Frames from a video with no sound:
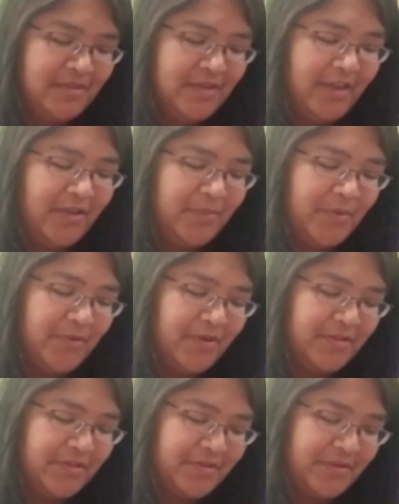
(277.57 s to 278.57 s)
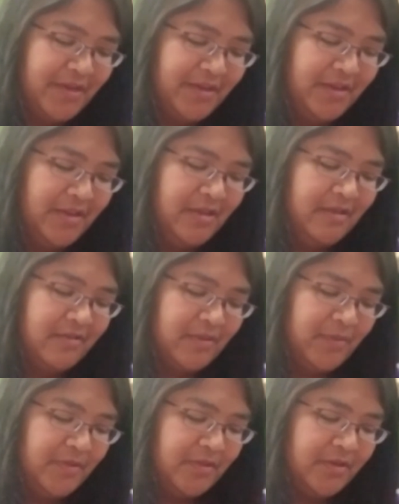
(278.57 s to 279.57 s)
I could be wrong though. Some
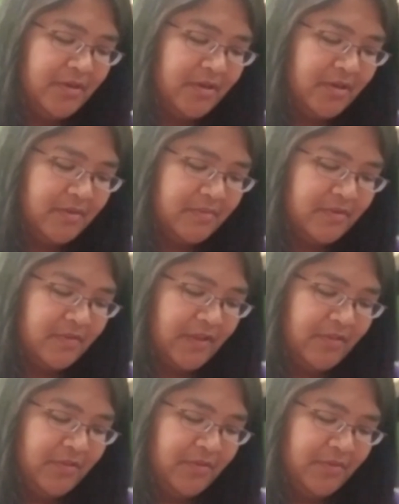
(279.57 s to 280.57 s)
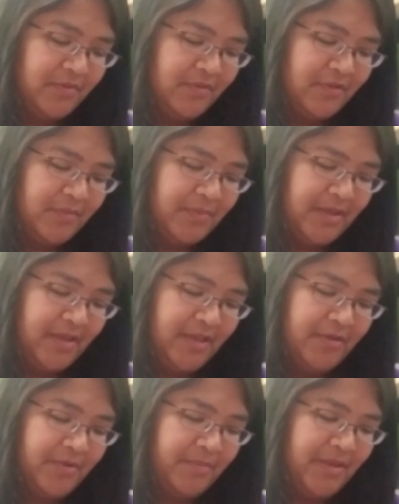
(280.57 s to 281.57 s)
of their scent tones could be a
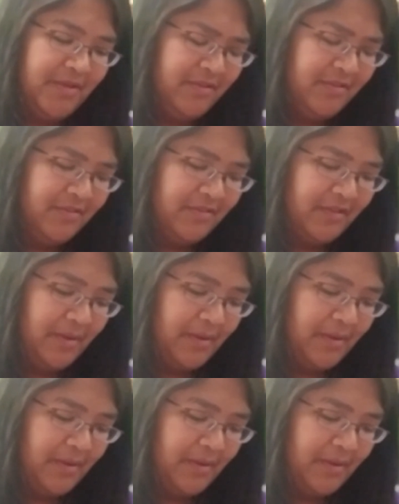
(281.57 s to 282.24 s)
hit or miss.